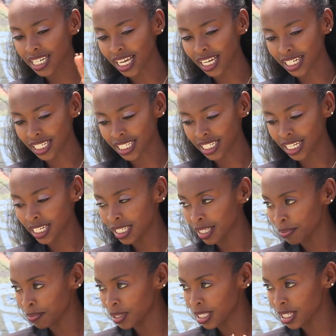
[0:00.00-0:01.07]
really
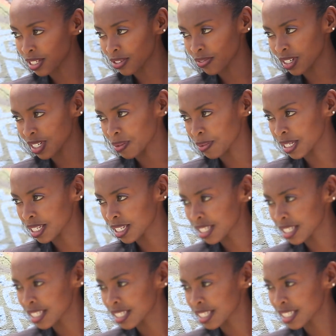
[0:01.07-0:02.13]
understand the business
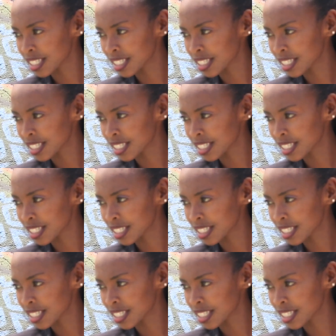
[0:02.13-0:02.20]
very